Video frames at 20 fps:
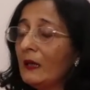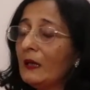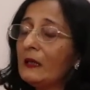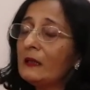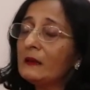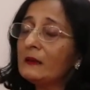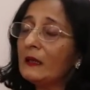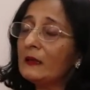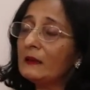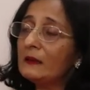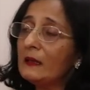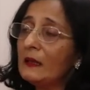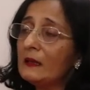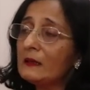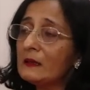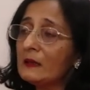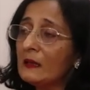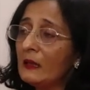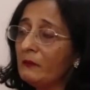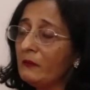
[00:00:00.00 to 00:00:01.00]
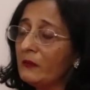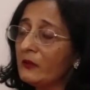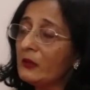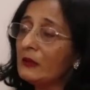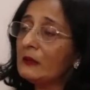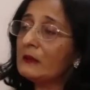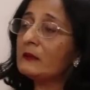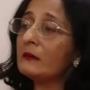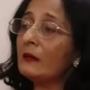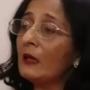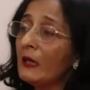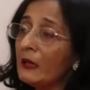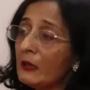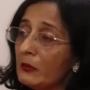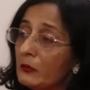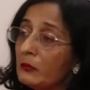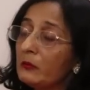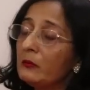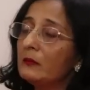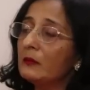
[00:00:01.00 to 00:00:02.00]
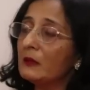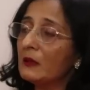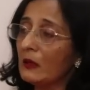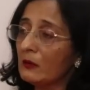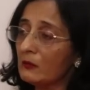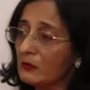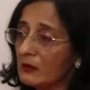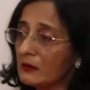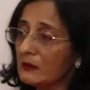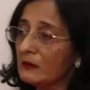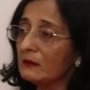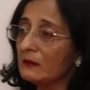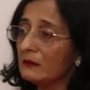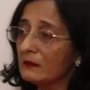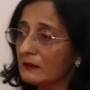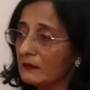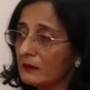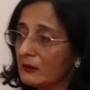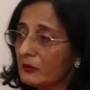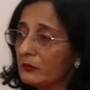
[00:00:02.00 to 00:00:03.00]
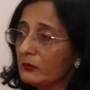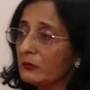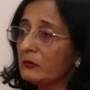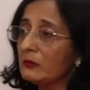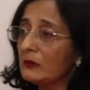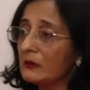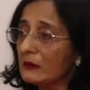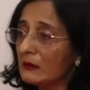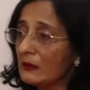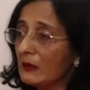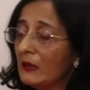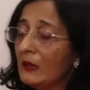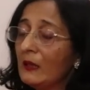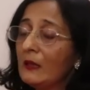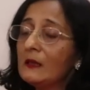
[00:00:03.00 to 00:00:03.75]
And at that time, we try to counsel the student.